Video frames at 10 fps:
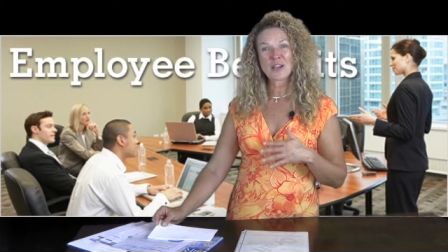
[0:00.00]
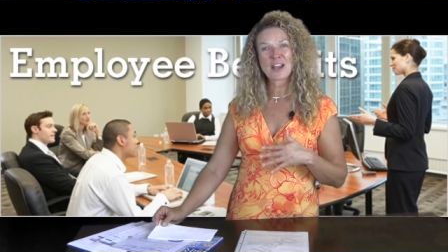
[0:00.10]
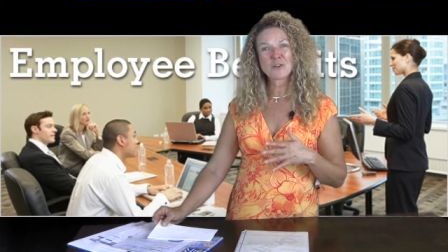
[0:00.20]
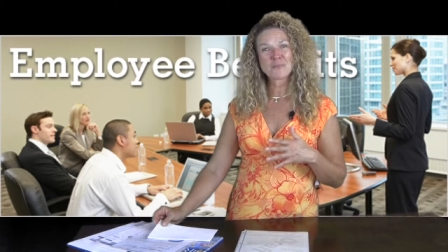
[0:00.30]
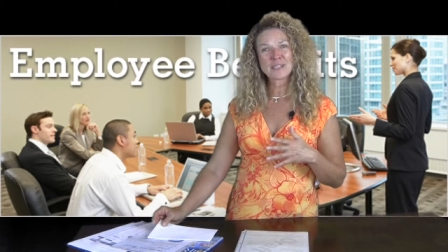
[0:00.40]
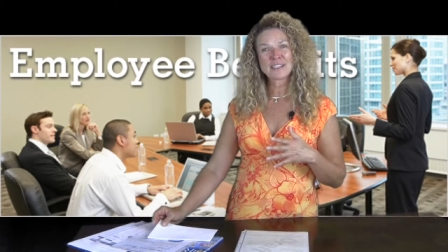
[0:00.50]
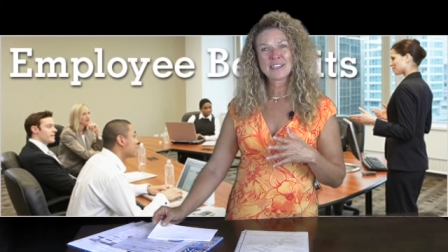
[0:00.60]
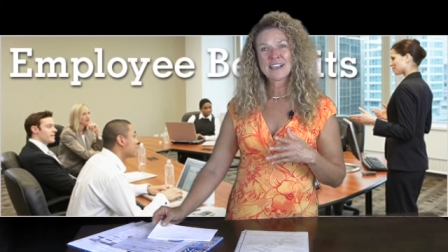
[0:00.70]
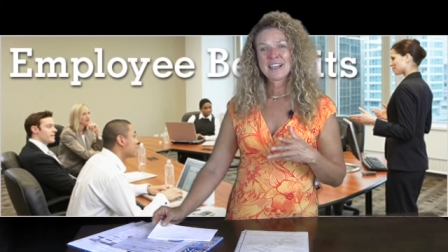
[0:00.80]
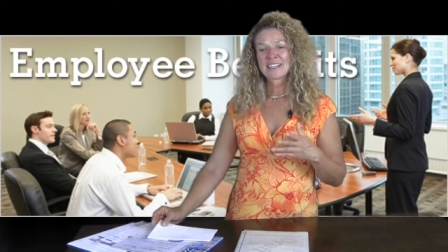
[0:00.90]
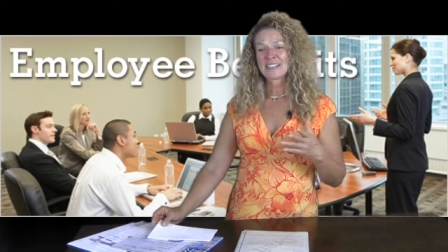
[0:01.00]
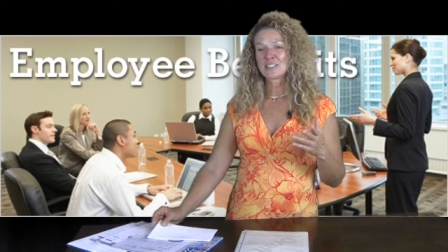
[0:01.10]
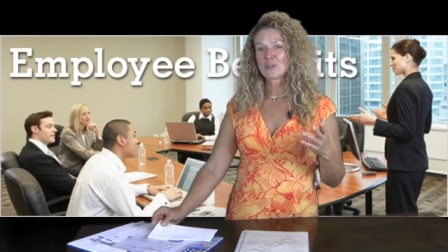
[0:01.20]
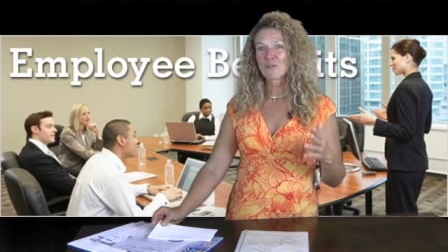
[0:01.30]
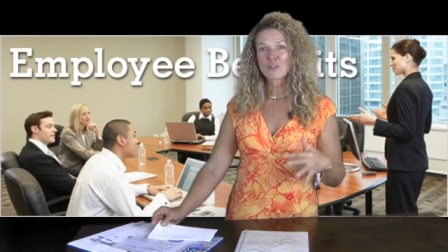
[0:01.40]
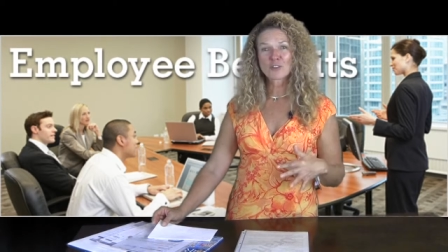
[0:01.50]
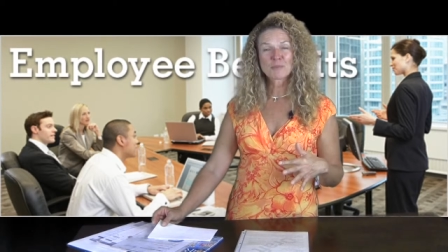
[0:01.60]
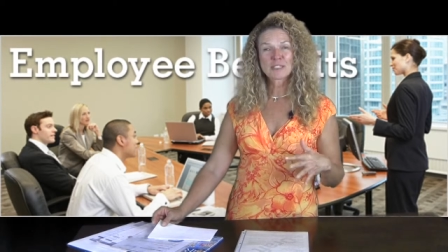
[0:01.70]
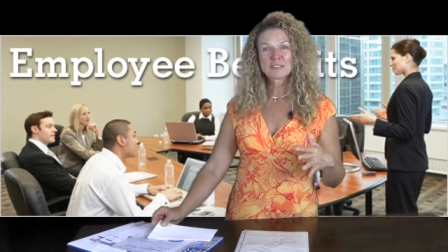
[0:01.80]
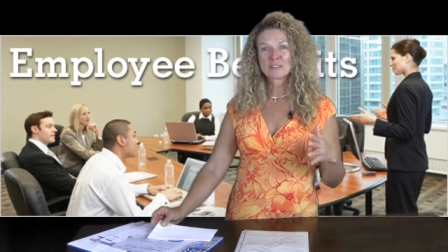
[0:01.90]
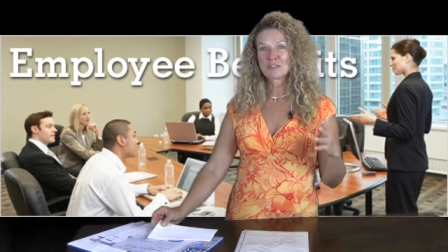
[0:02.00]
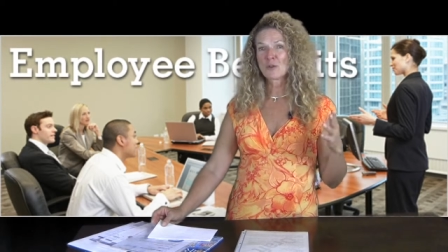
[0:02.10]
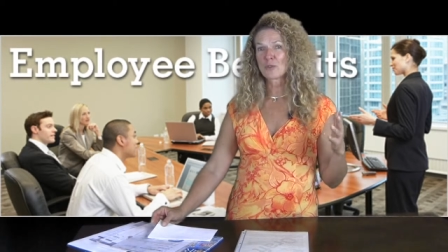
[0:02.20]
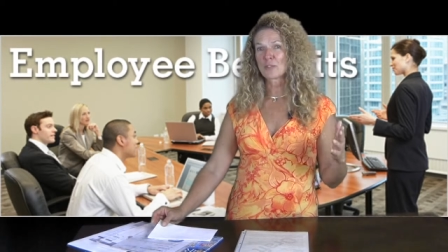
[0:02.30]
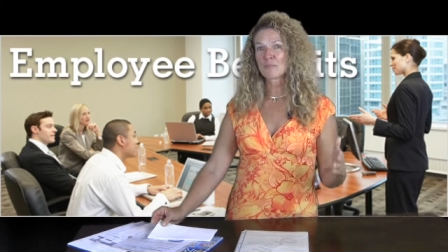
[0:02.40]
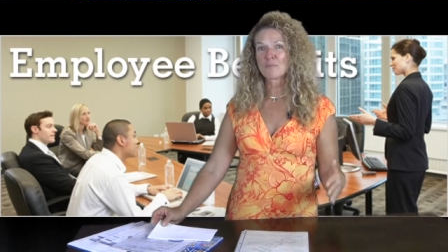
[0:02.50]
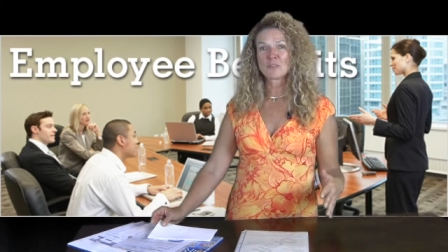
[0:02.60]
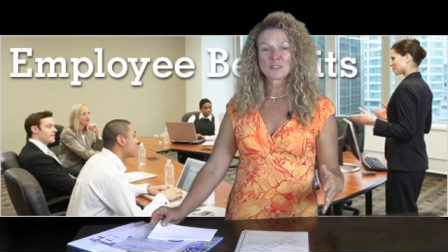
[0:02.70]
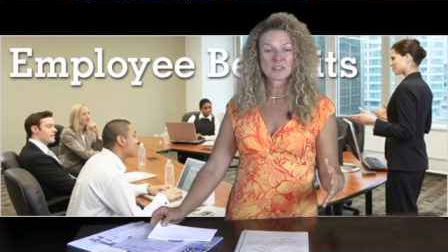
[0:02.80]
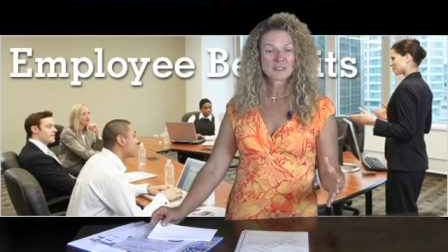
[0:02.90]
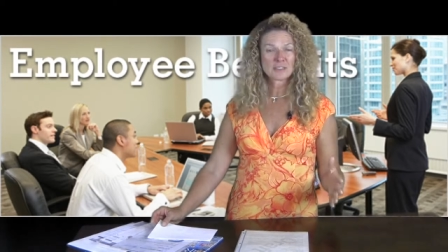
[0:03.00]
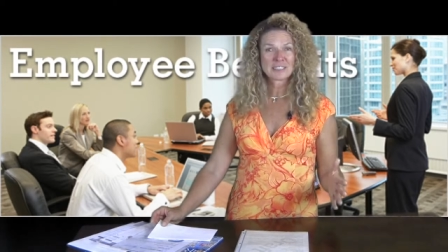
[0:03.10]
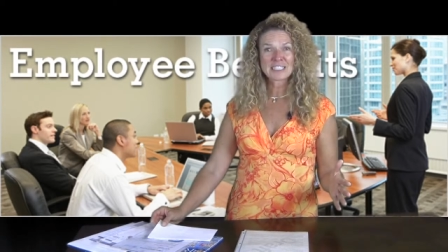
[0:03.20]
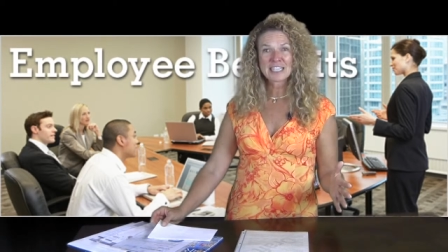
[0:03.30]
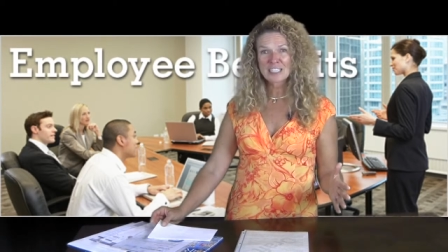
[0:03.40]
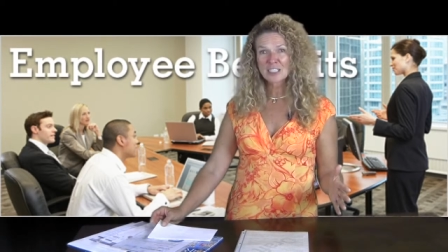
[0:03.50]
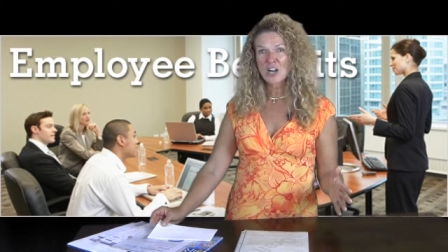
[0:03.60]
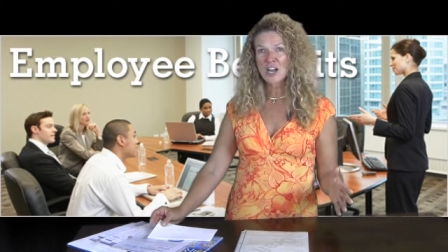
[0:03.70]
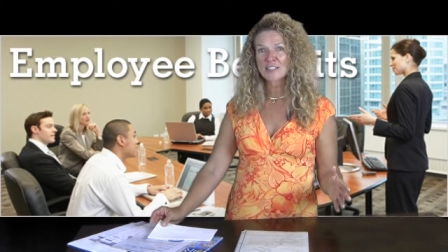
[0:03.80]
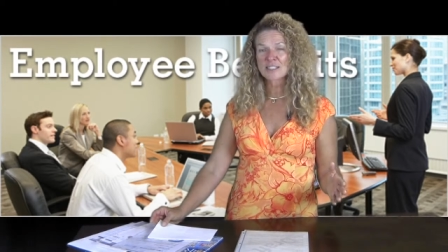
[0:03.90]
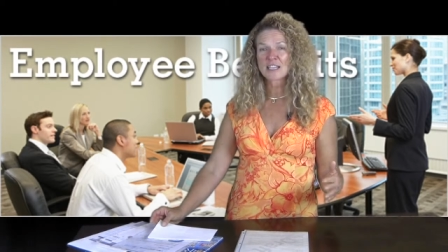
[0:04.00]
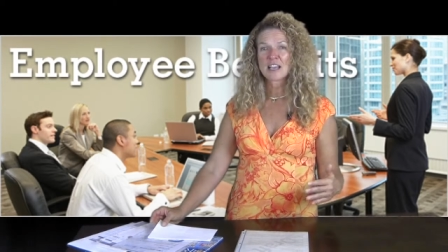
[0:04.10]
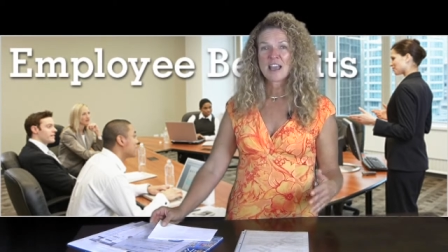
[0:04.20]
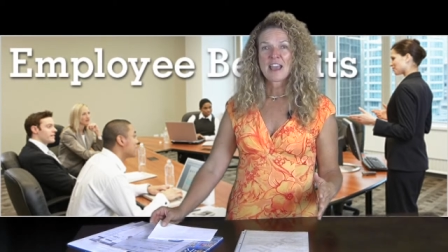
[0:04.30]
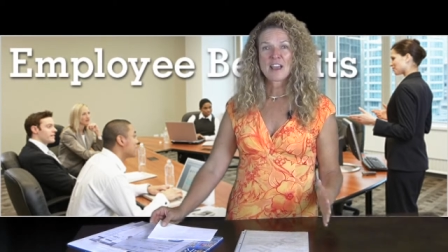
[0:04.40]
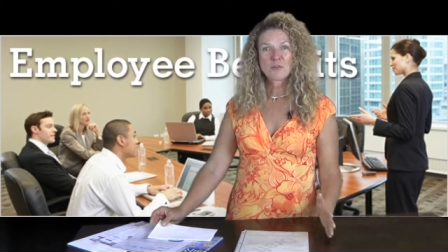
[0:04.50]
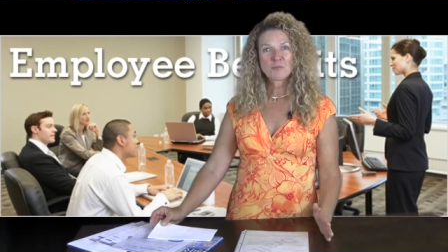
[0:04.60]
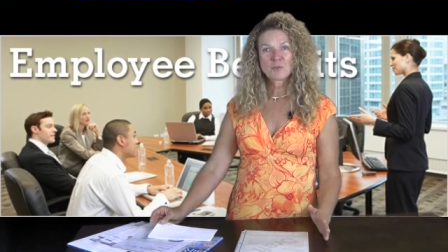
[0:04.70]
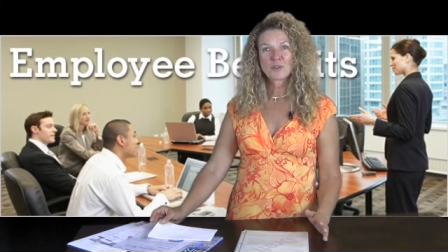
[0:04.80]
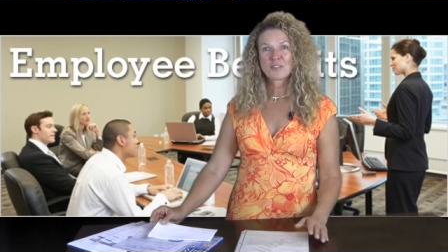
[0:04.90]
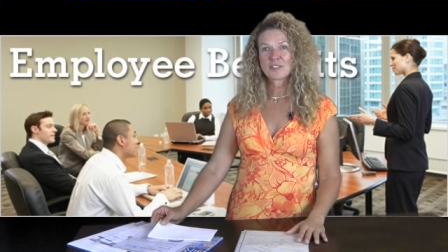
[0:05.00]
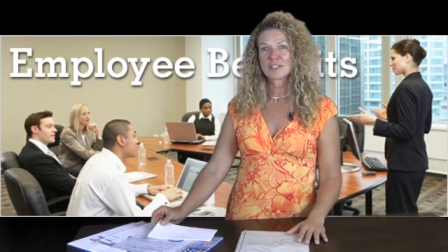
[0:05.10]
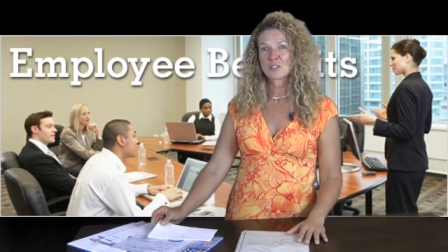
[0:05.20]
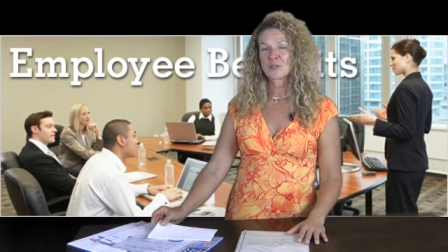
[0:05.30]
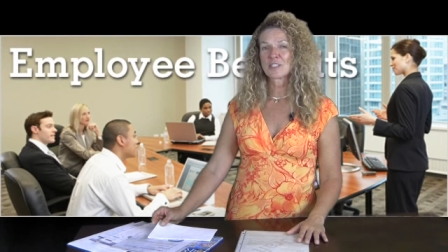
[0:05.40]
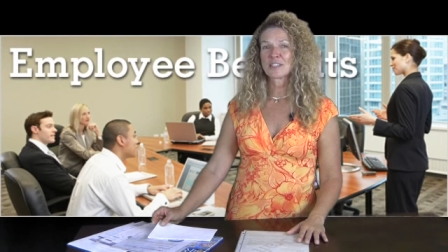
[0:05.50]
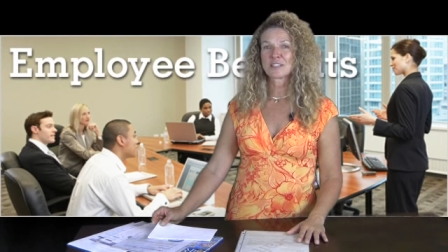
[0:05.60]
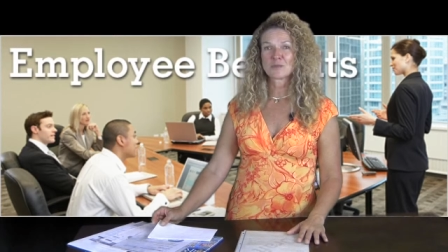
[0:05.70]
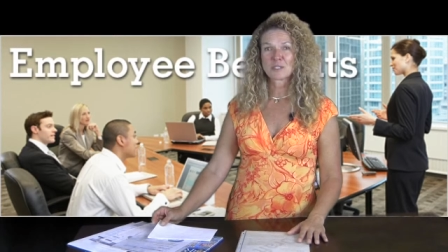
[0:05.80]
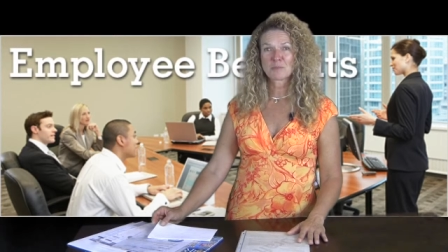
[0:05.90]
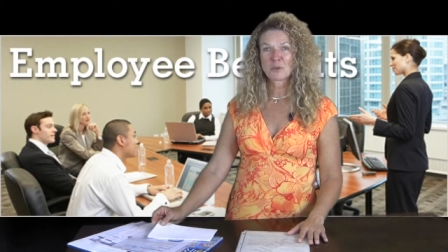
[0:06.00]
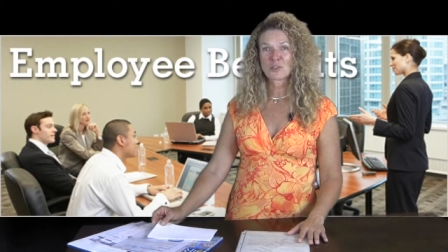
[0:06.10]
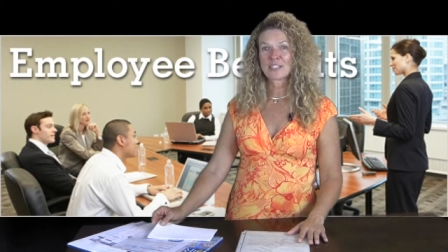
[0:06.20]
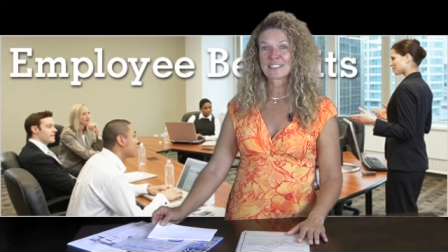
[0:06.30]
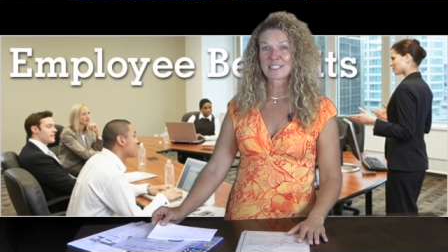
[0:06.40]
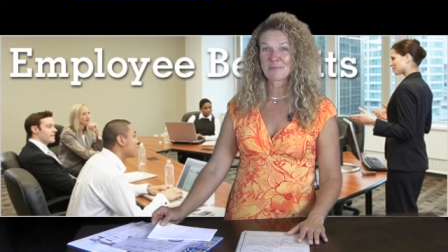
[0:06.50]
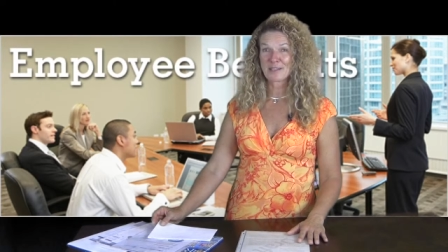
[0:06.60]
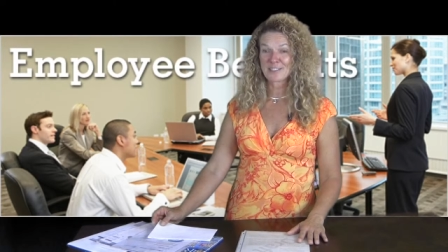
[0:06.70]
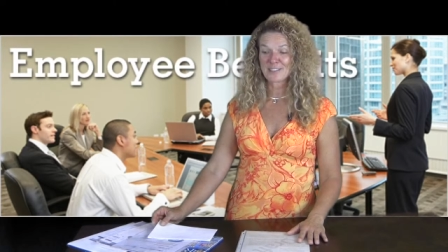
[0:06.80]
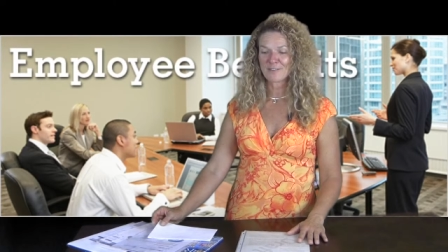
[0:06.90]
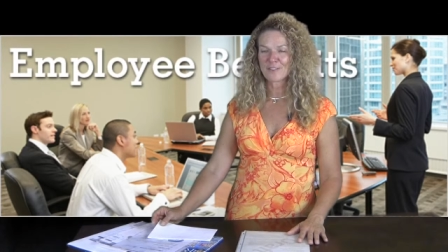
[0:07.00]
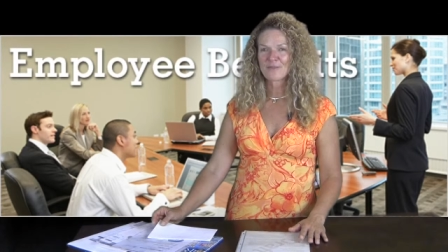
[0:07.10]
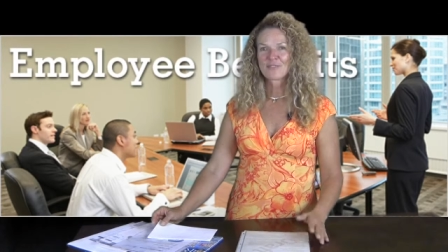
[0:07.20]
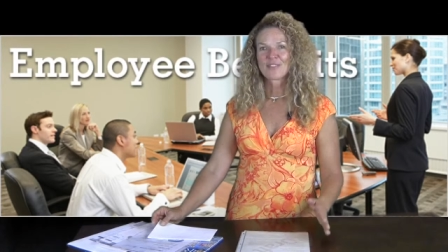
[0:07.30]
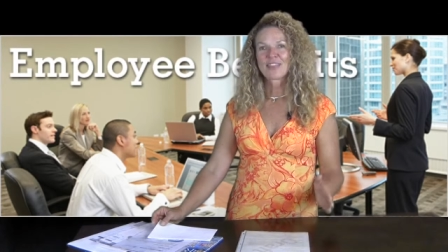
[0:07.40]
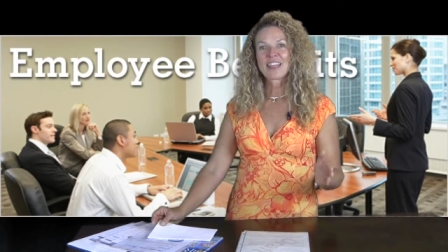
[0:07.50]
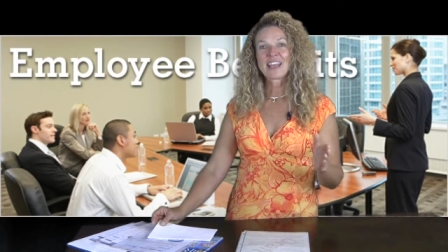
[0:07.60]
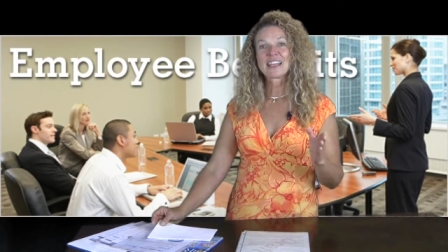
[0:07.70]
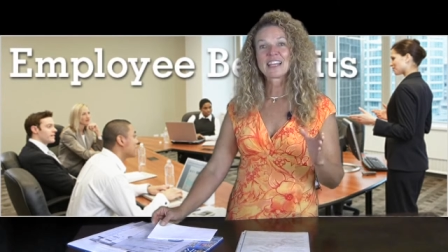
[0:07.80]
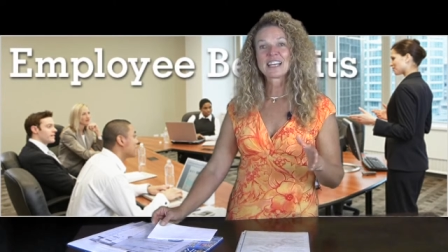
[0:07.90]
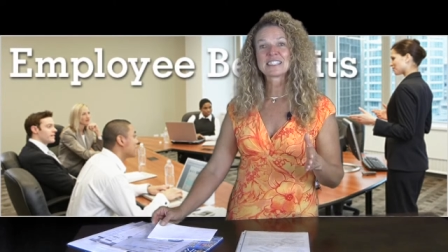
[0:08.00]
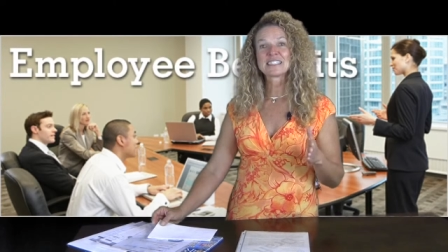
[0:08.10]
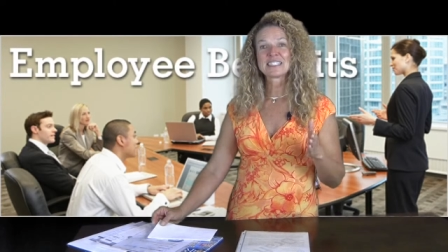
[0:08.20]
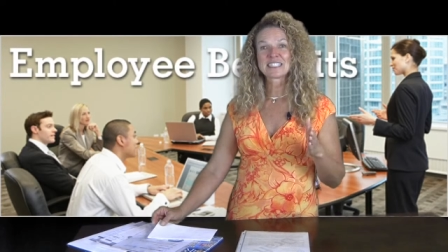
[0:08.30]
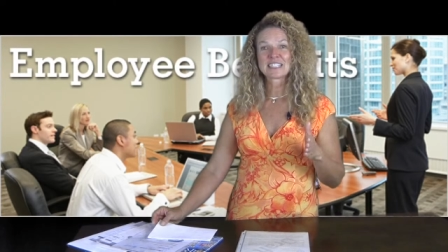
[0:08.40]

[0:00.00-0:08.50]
help me get a deferment, lower the ticket cost, help me with this situation because it was pretty expensive. They then